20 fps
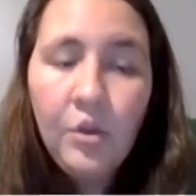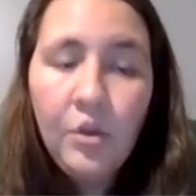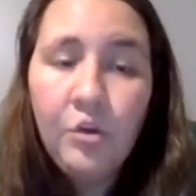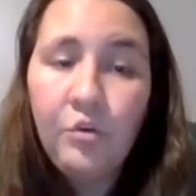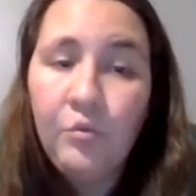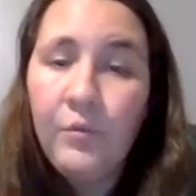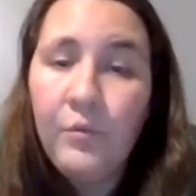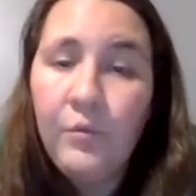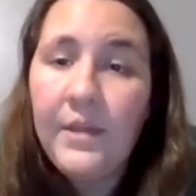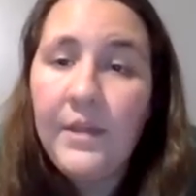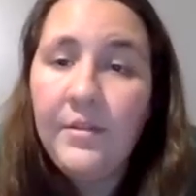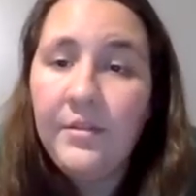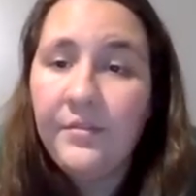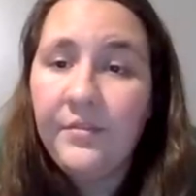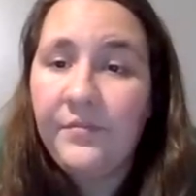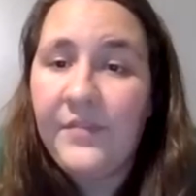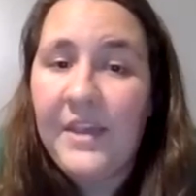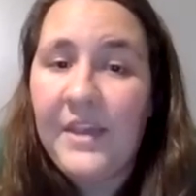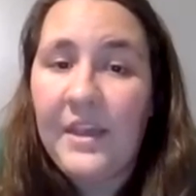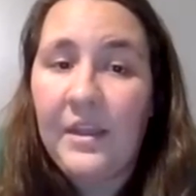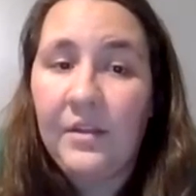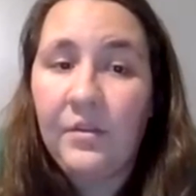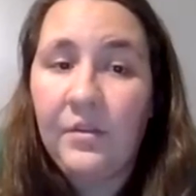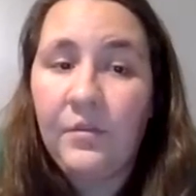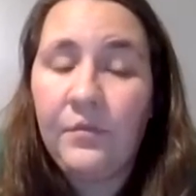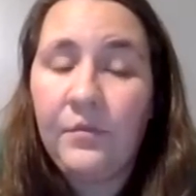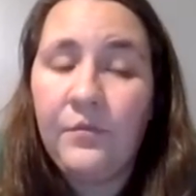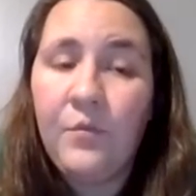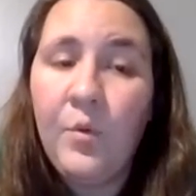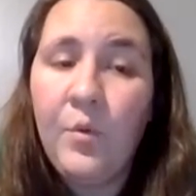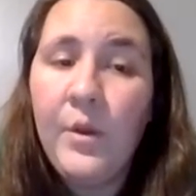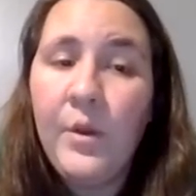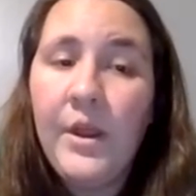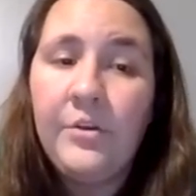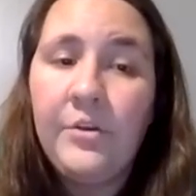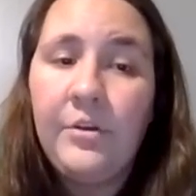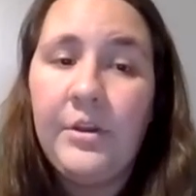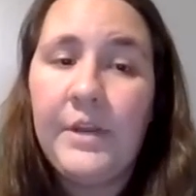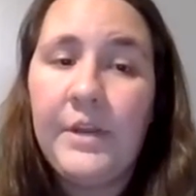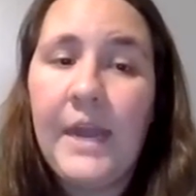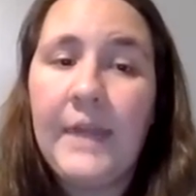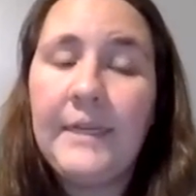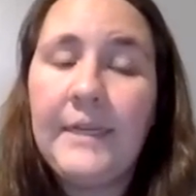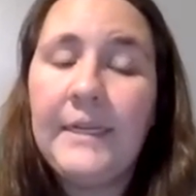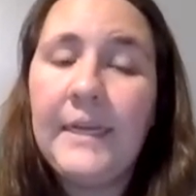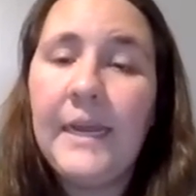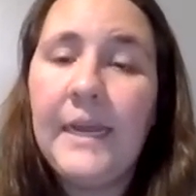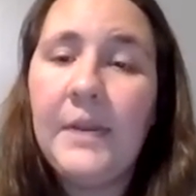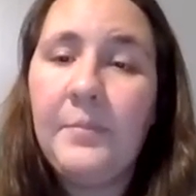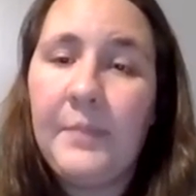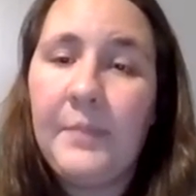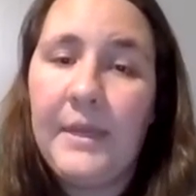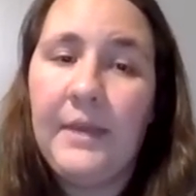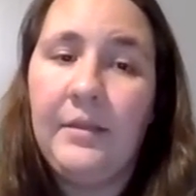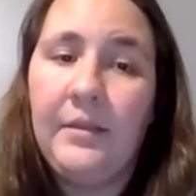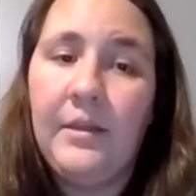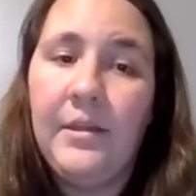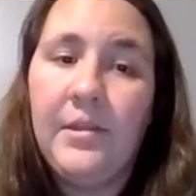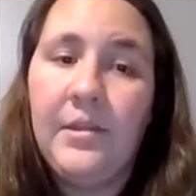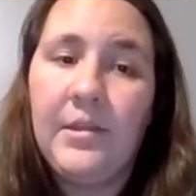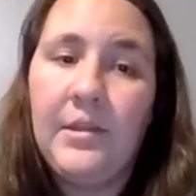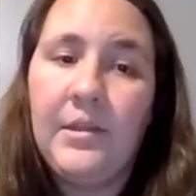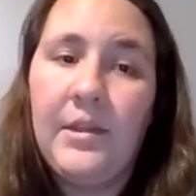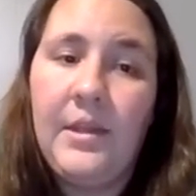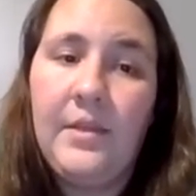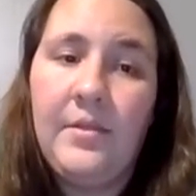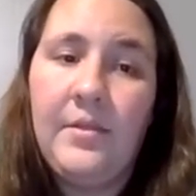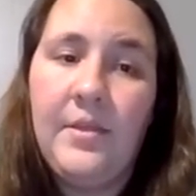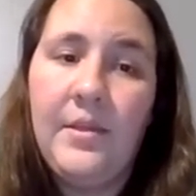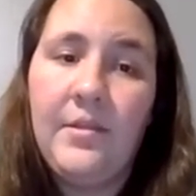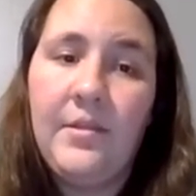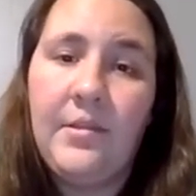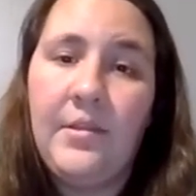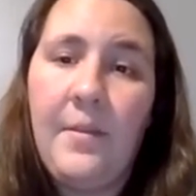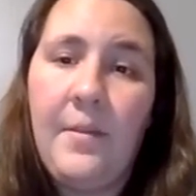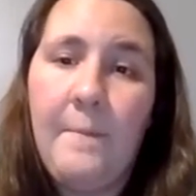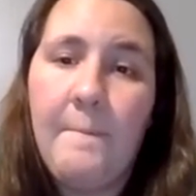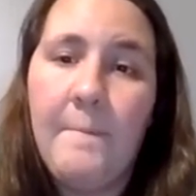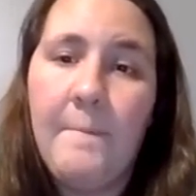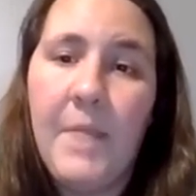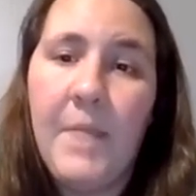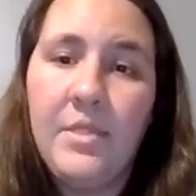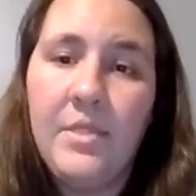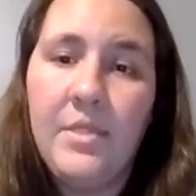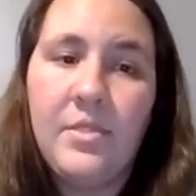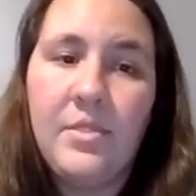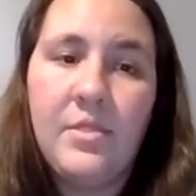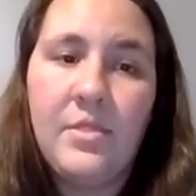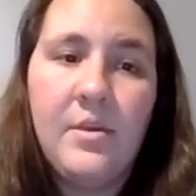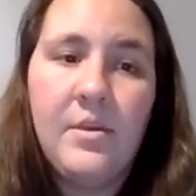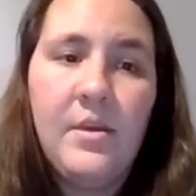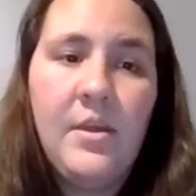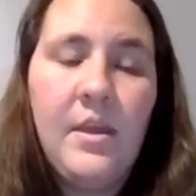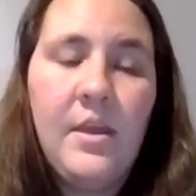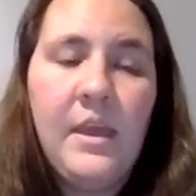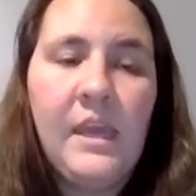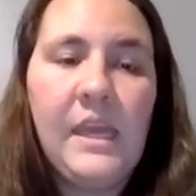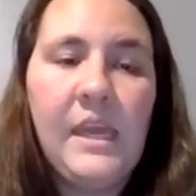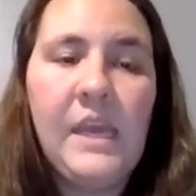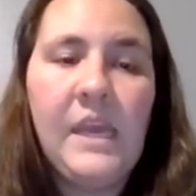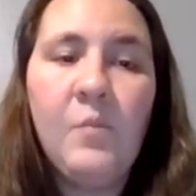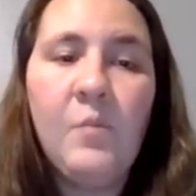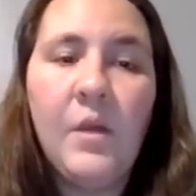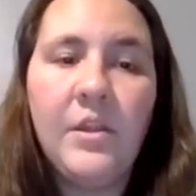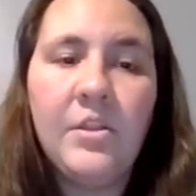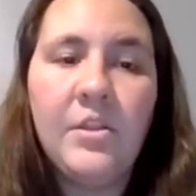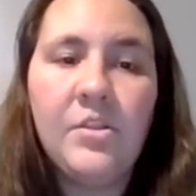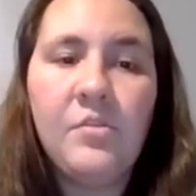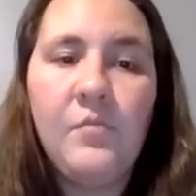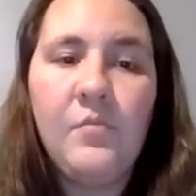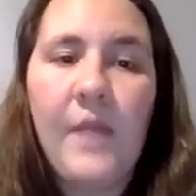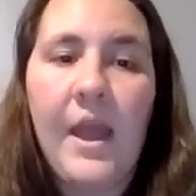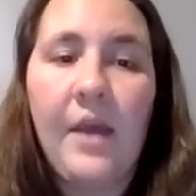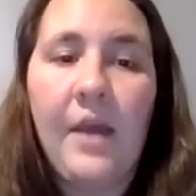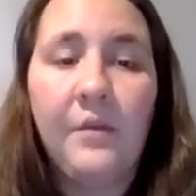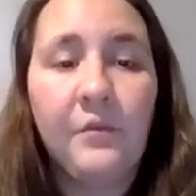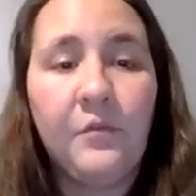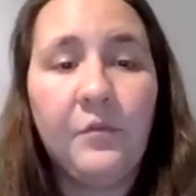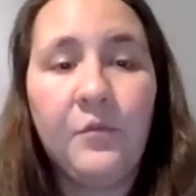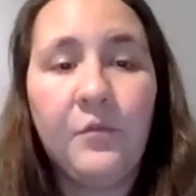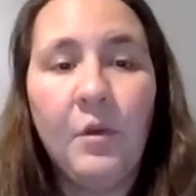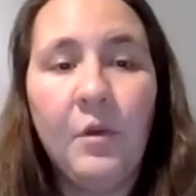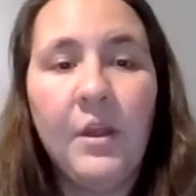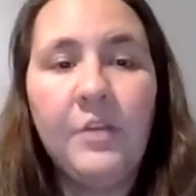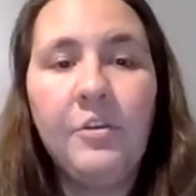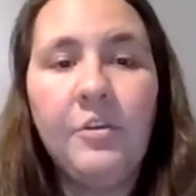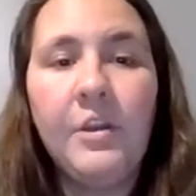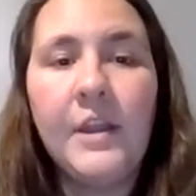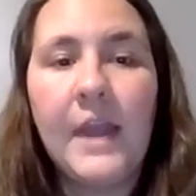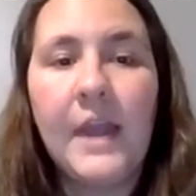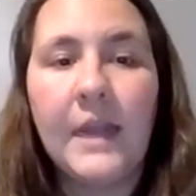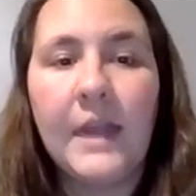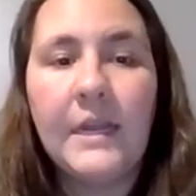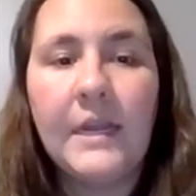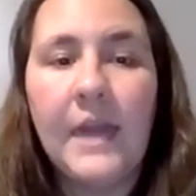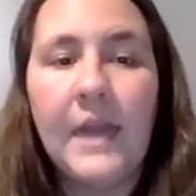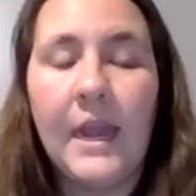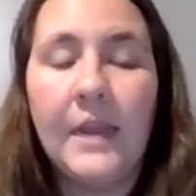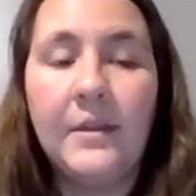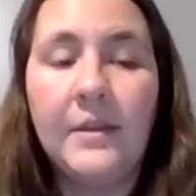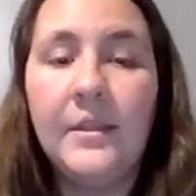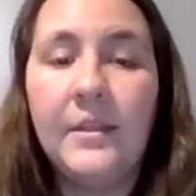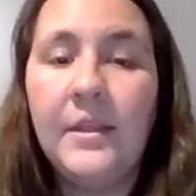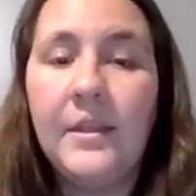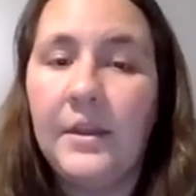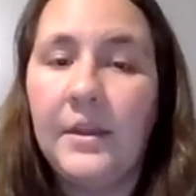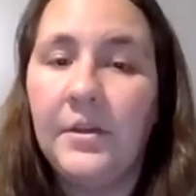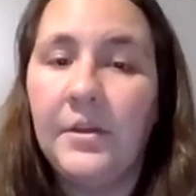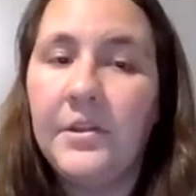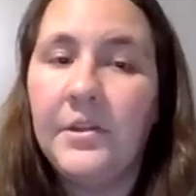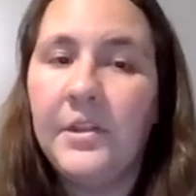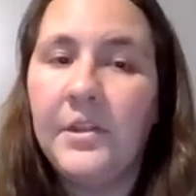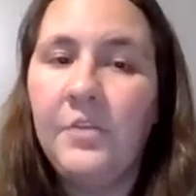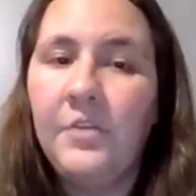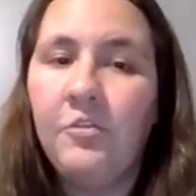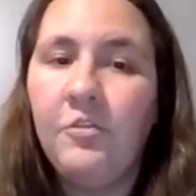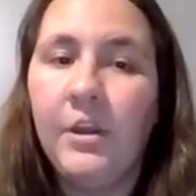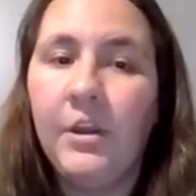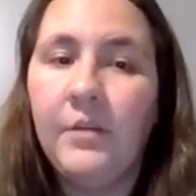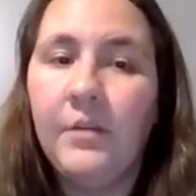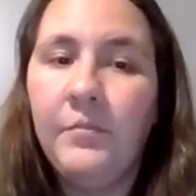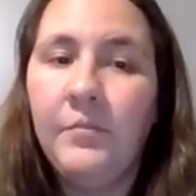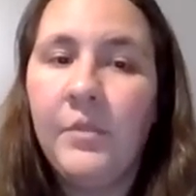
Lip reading: Chris feeds 499 piglets this month. He wants to round 499 to the nearest 100.